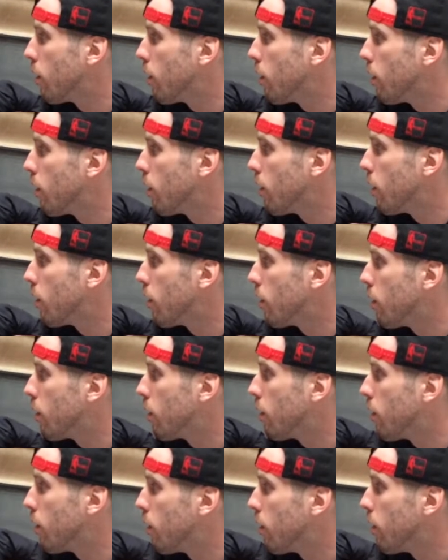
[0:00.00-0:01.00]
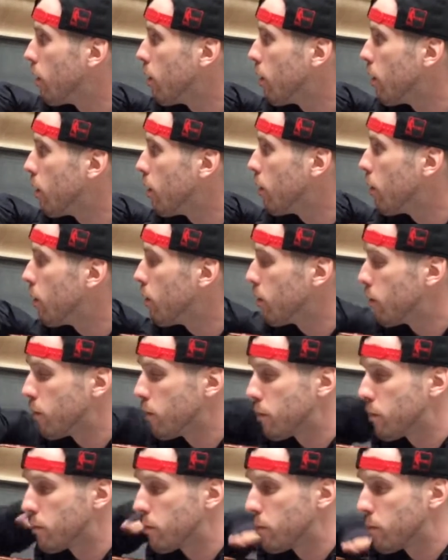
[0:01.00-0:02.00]

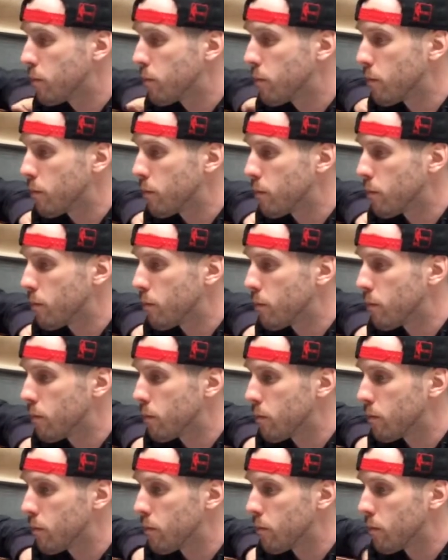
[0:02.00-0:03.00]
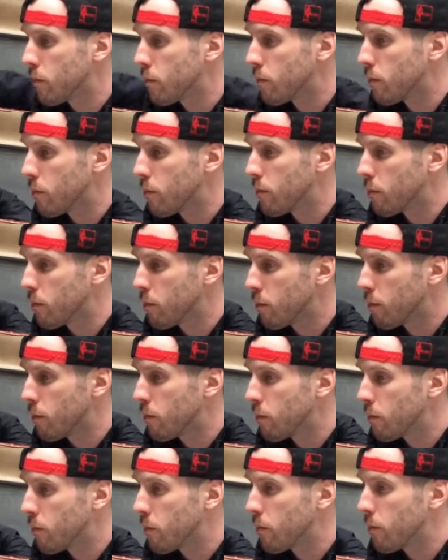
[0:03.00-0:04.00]

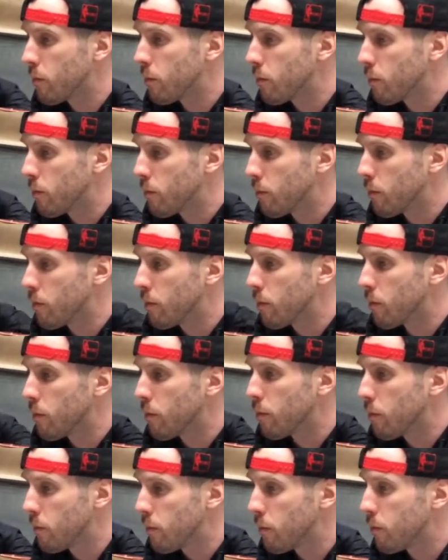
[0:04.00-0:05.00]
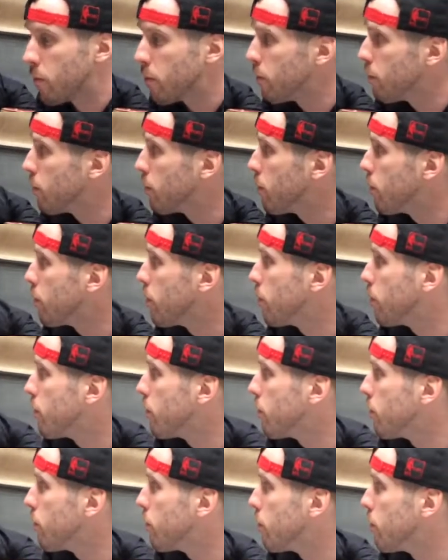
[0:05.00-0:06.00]

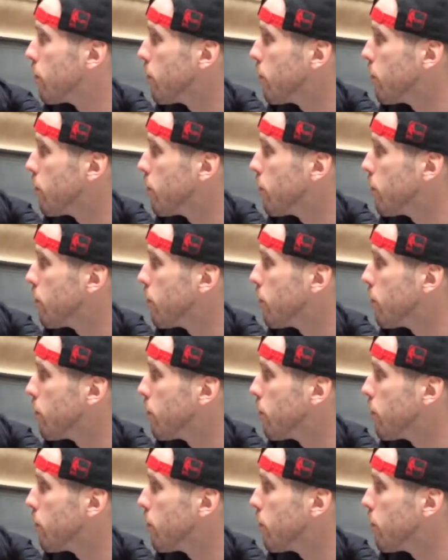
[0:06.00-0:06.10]
(not speaking)